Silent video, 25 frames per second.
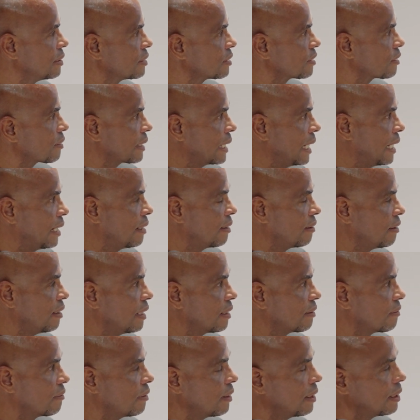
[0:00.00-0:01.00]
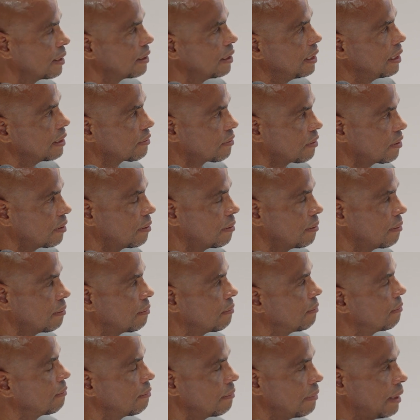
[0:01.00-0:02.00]
So again, it
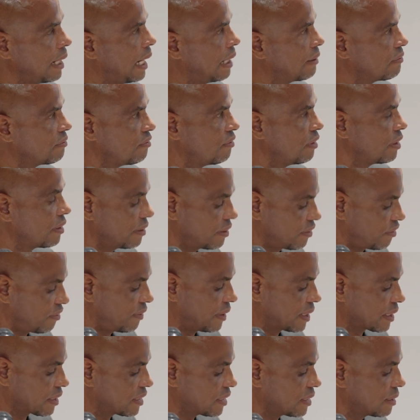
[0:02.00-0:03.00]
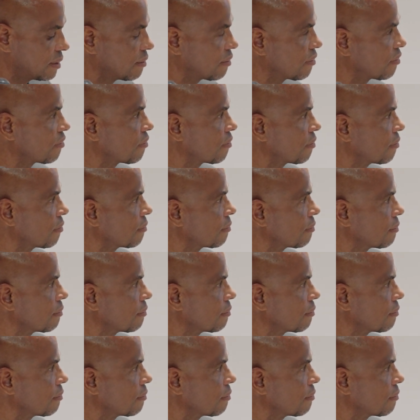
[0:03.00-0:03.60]
can have various functions.